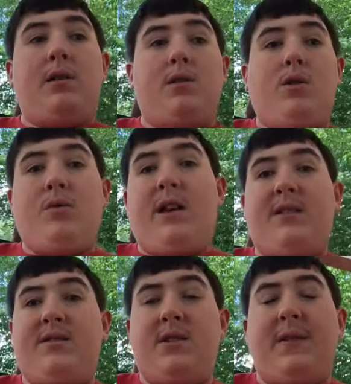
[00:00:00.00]
no one
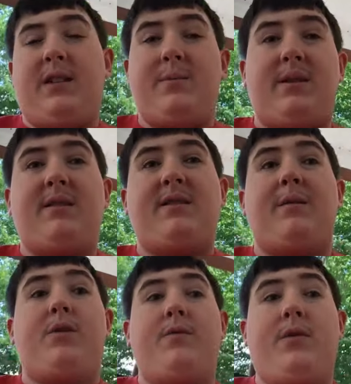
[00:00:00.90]
has done that to me since
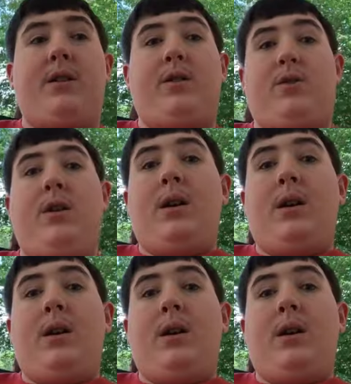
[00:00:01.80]
I've been over here.